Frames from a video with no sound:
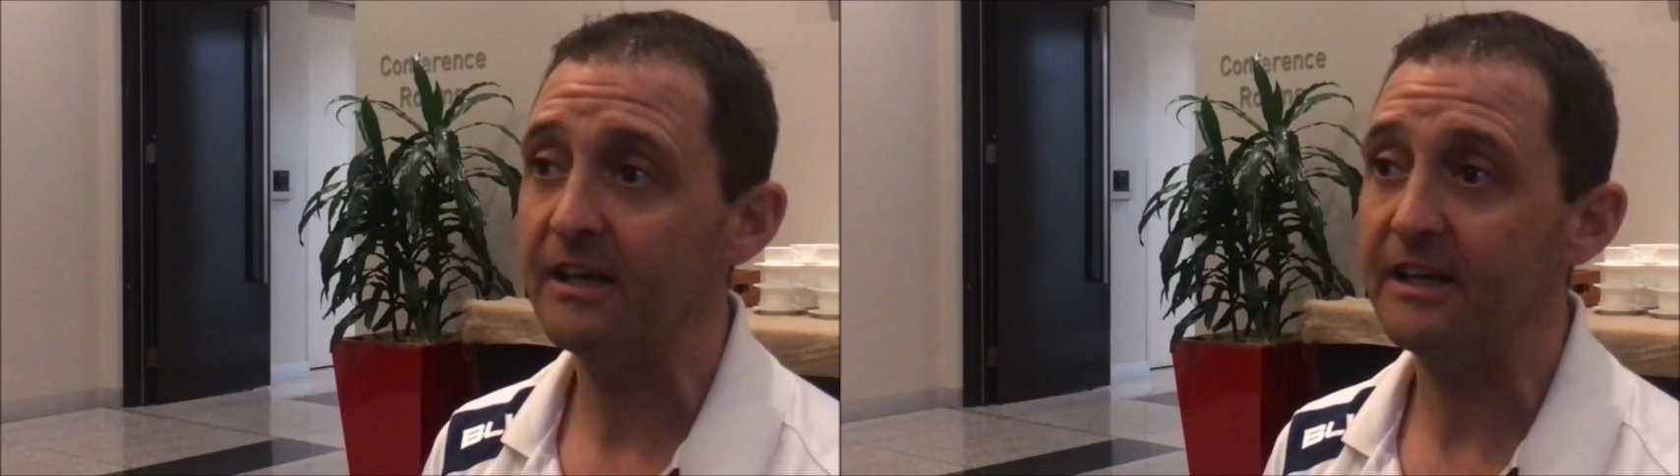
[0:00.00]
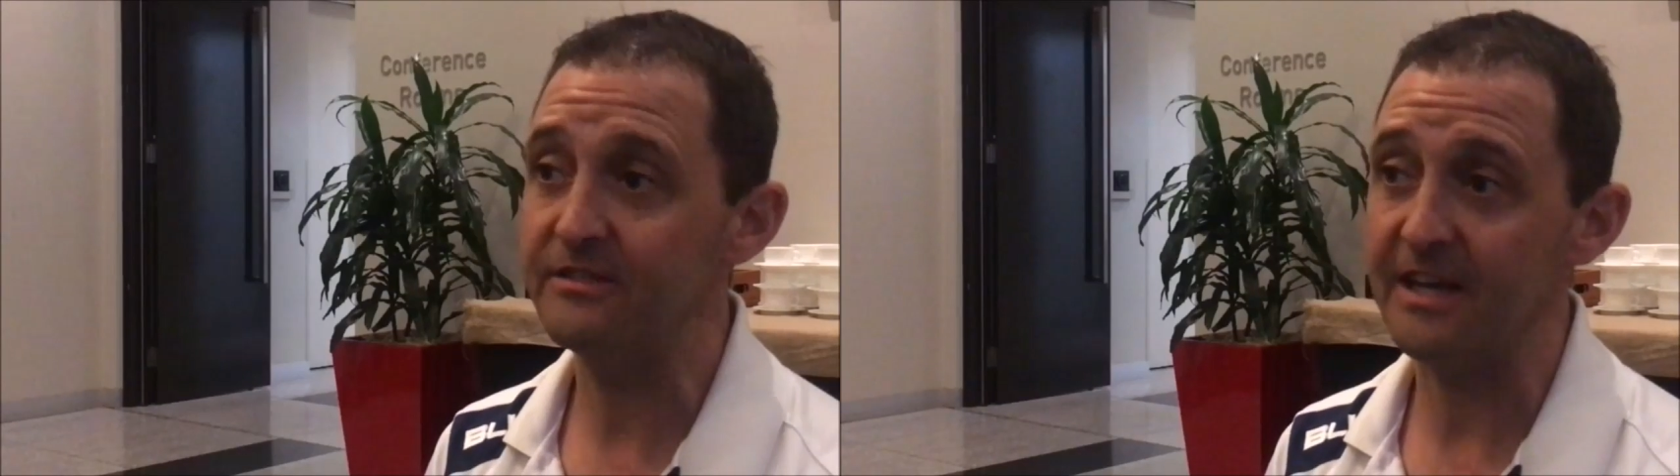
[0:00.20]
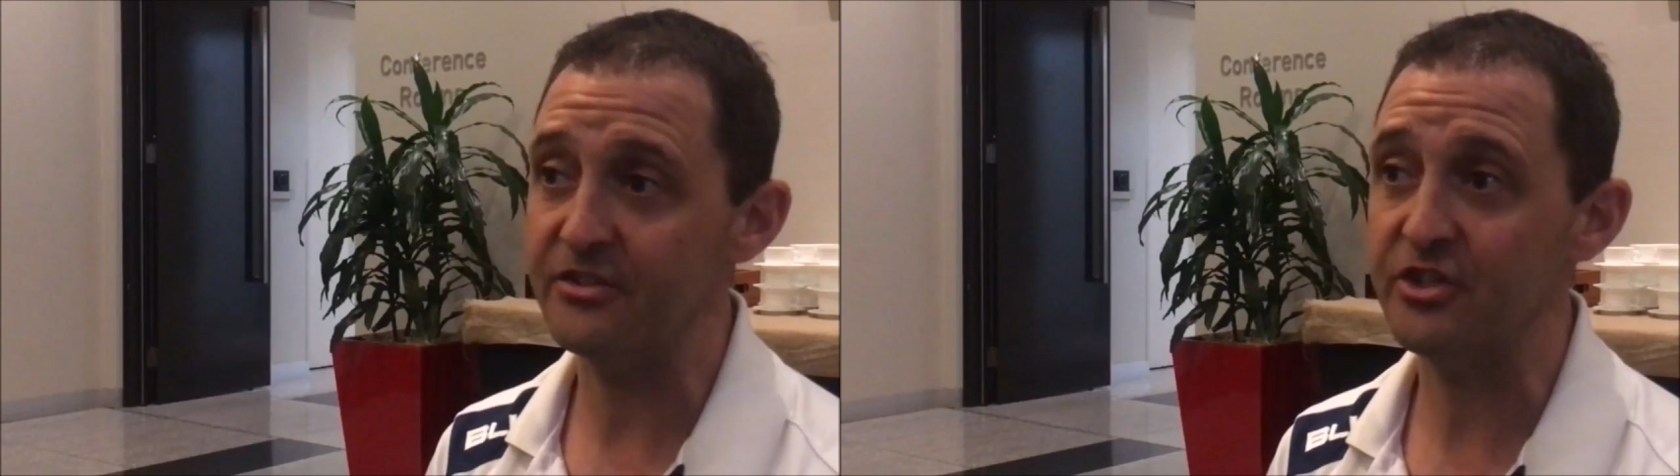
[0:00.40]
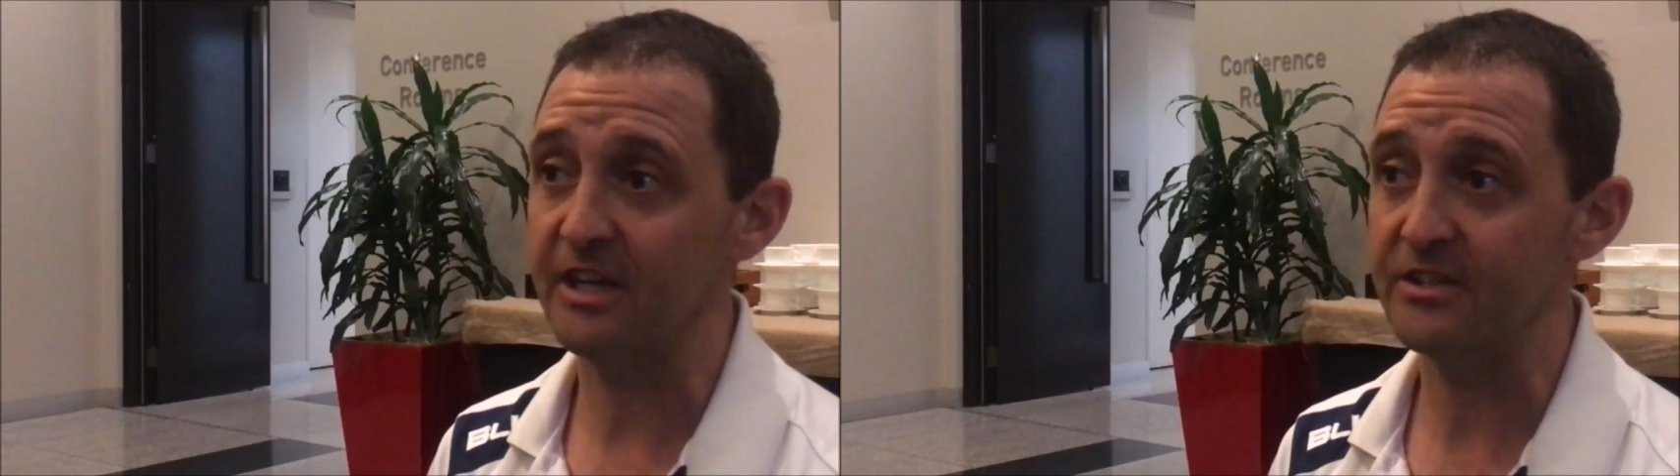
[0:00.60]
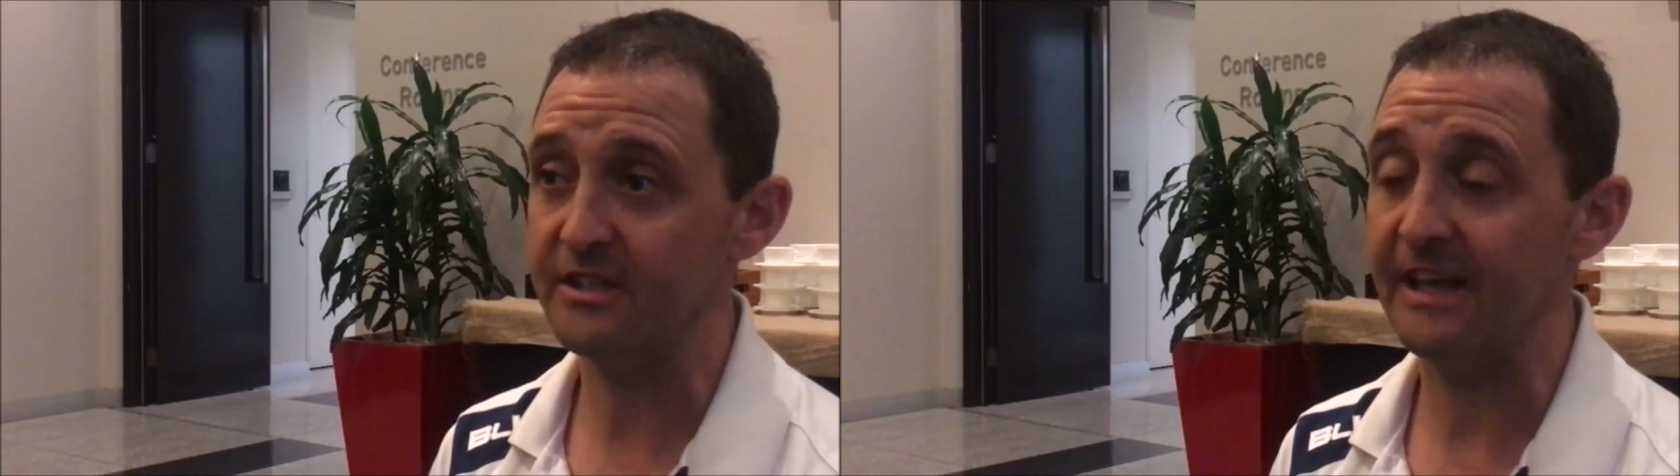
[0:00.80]
is us
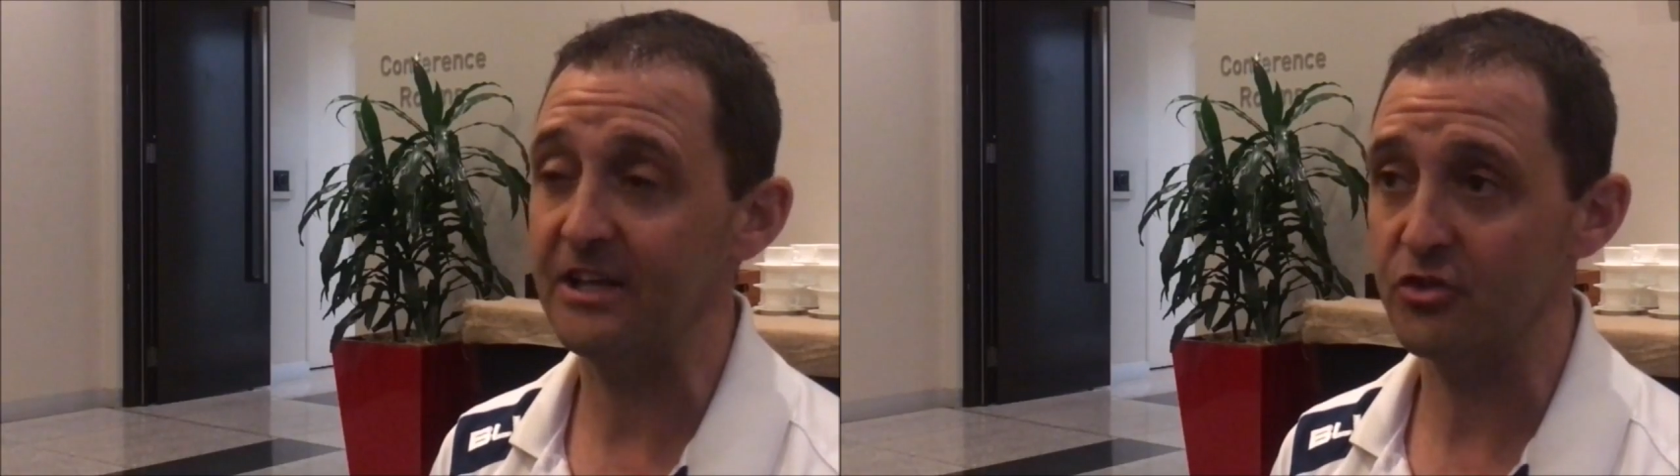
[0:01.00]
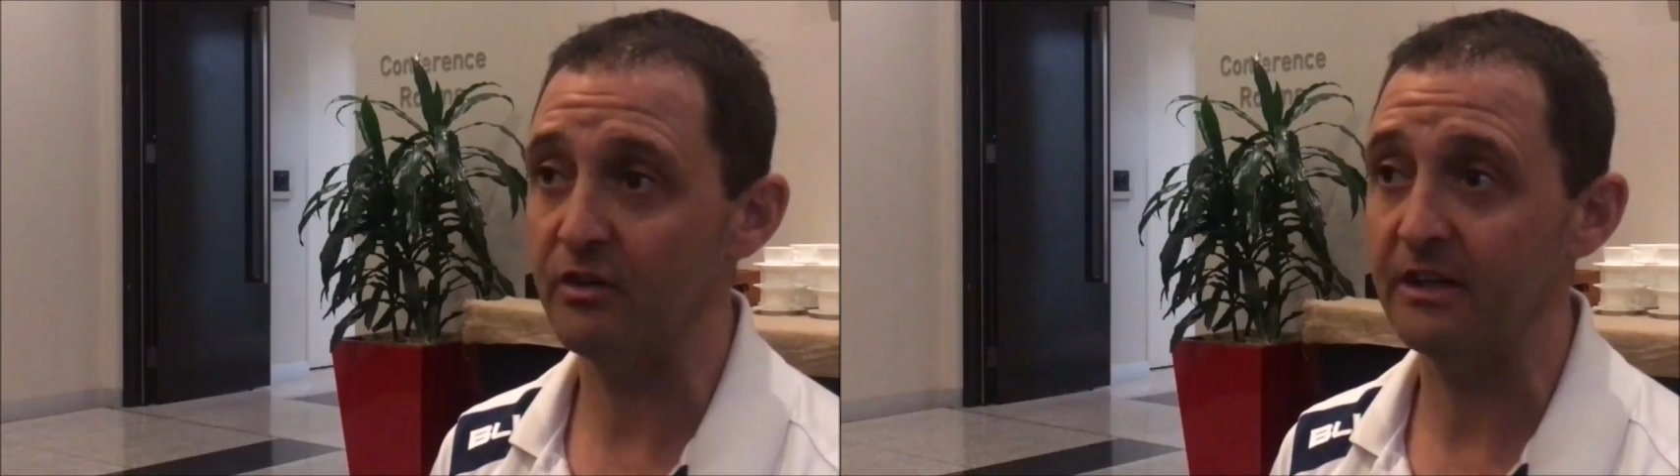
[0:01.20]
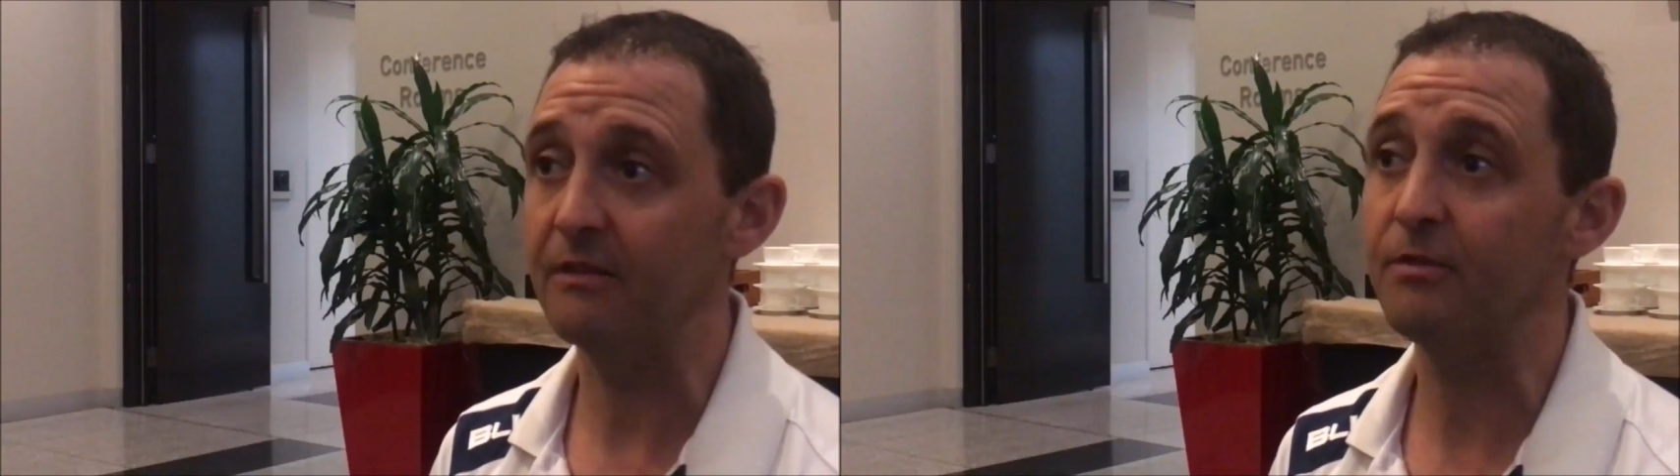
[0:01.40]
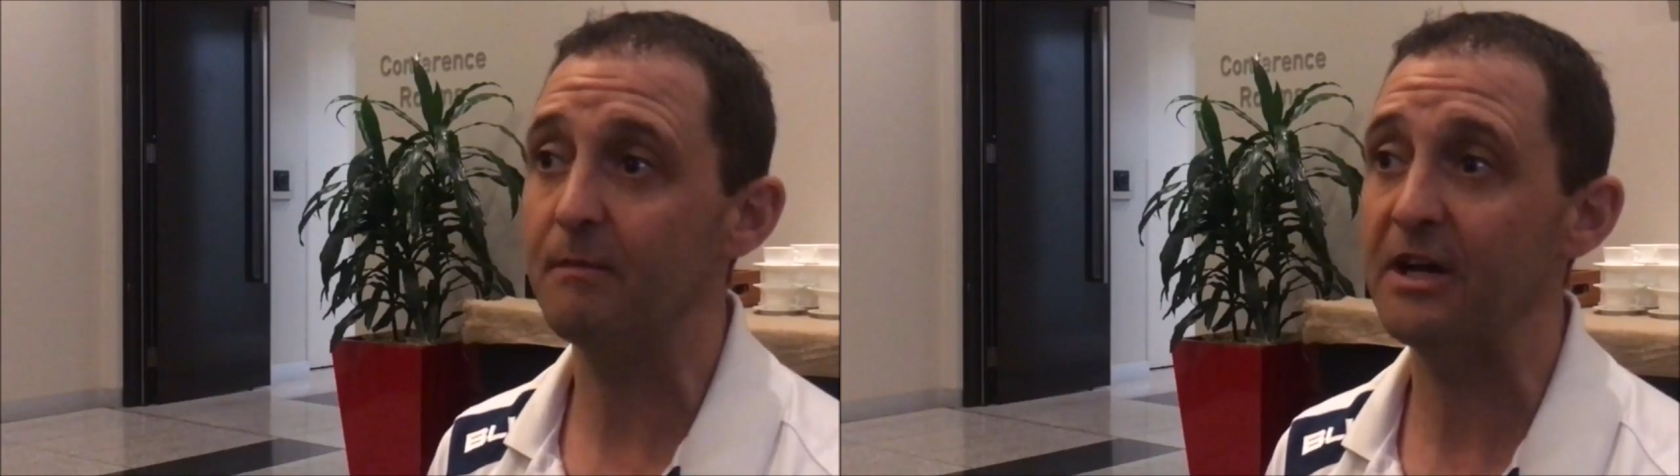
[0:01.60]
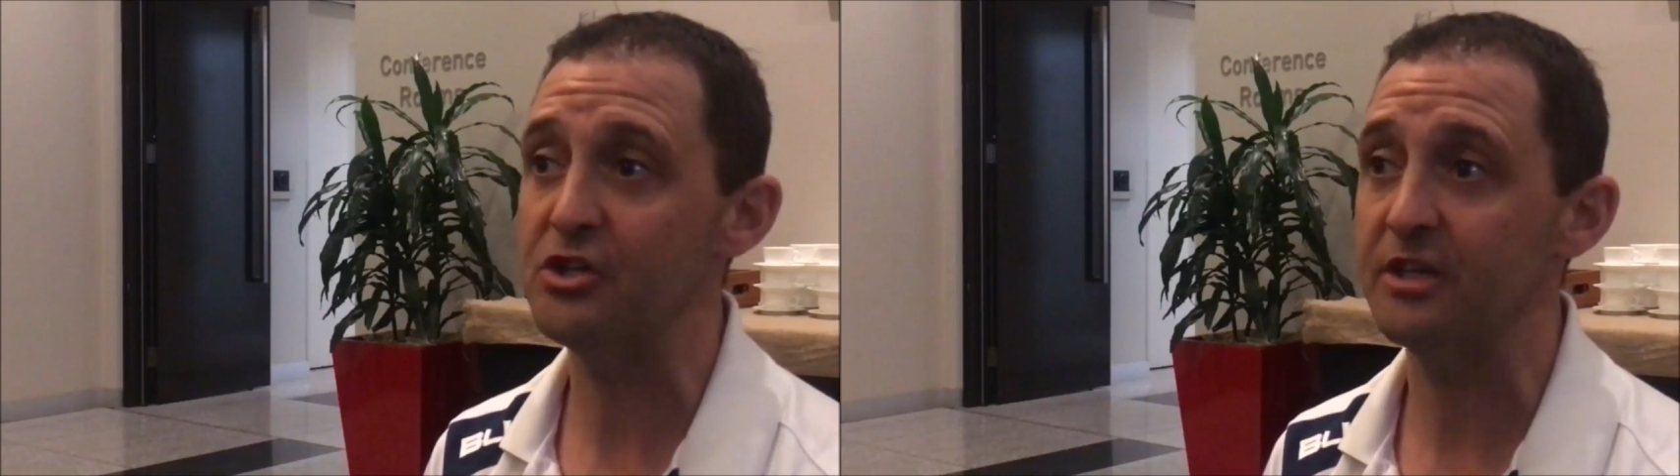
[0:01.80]
just entering the
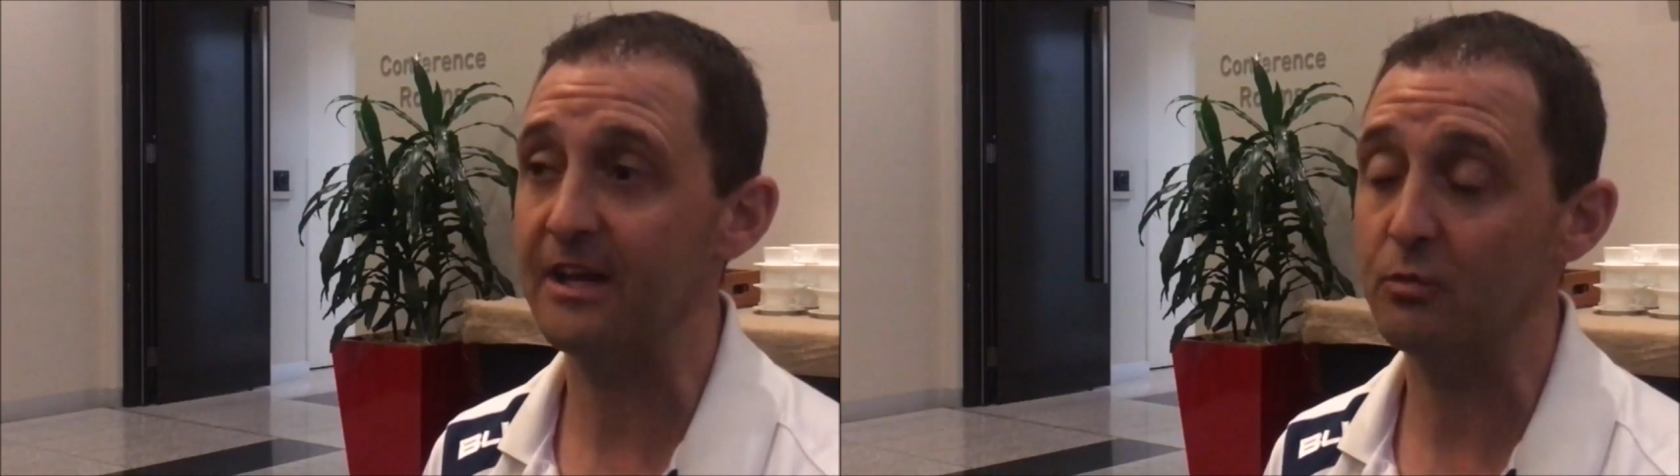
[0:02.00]
information as